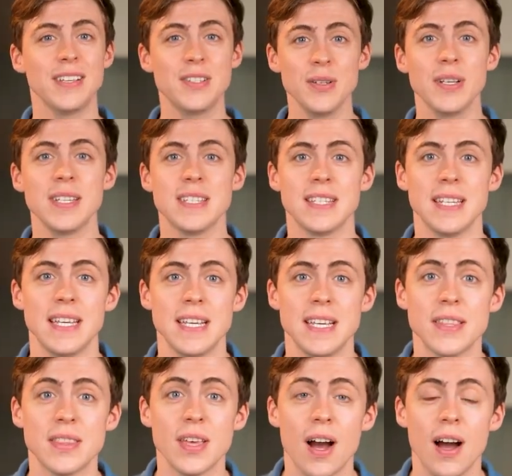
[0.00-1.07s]
As you can
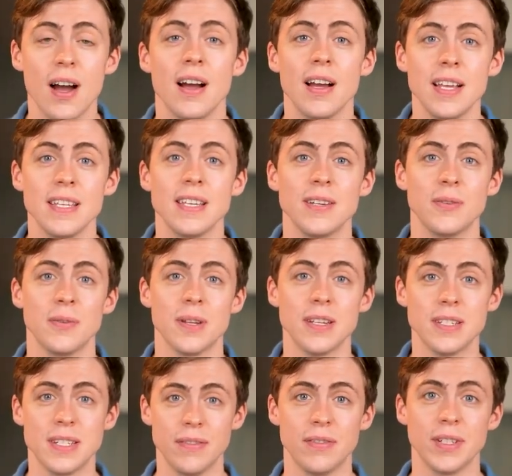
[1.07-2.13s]
see, the high
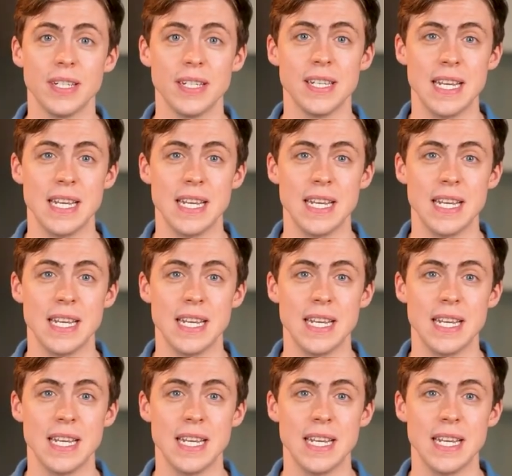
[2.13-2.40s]
yield dividend